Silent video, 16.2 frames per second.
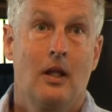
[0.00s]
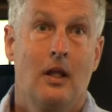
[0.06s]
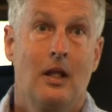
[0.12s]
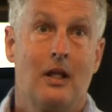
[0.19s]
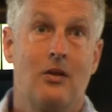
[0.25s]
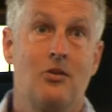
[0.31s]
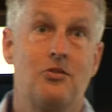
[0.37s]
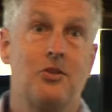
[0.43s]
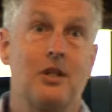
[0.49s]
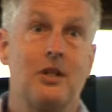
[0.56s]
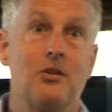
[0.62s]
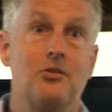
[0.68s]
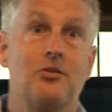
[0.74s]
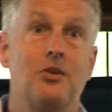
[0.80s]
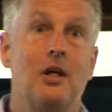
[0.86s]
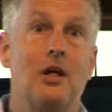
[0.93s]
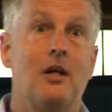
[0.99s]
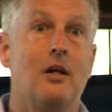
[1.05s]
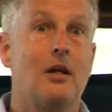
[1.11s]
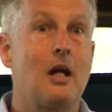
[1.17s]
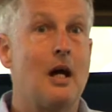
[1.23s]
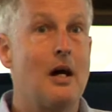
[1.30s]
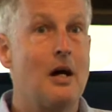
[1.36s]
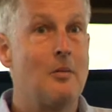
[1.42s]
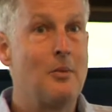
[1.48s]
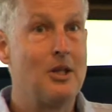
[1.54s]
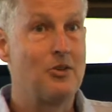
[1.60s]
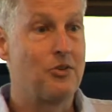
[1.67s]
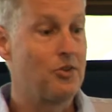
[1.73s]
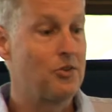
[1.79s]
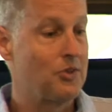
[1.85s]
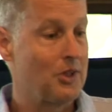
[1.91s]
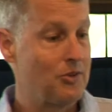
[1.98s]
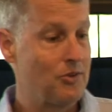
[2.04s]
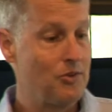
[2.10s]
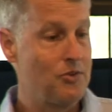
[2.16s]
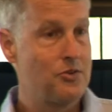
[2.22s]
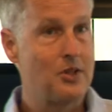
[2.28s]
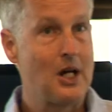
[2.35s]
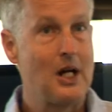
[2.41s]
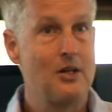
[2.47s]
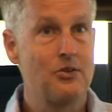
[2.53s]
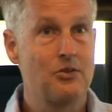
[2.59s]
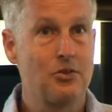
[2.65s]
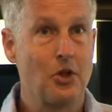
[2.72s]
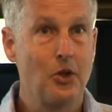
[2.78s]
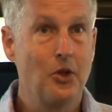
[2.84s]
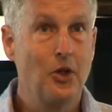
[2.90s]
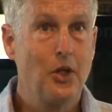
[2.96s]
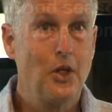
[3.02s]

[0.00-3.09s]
is as the season starts. So